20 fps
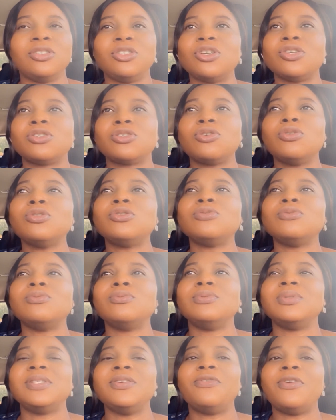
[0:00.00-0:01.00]
Just go
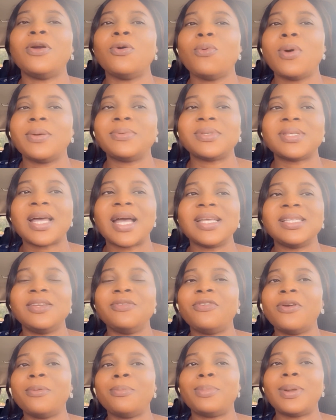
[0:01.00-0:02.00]
to different websites,
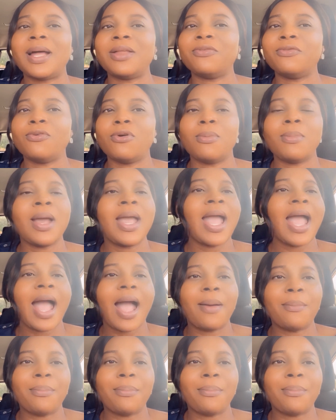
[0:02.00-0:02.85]
different platforms, and